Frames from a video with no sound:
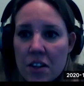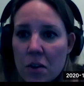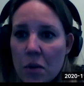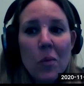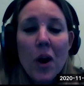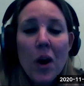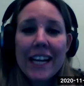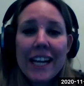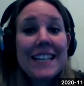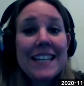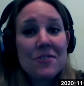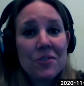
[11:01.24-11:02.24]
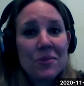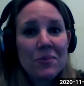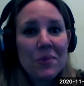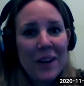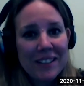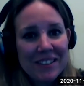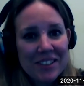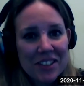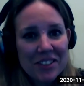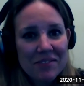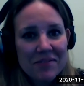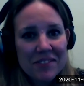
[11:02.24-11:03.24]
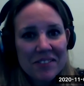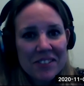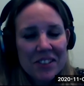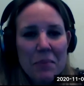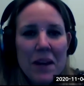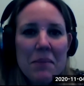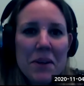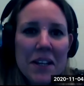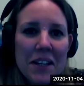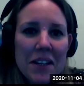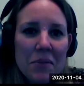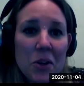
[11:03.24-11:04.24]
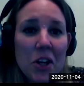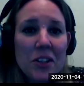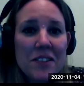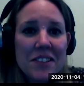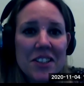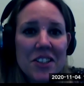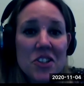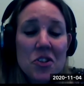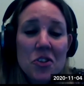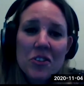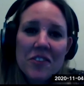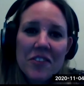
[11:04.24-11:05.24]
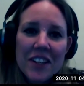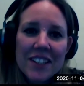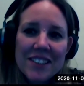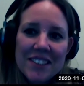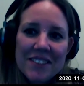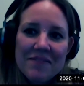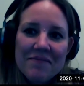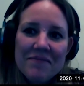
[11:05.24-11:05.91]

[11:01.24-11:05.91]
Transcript: the why Lidl question? So maybe we'll go to Sean first.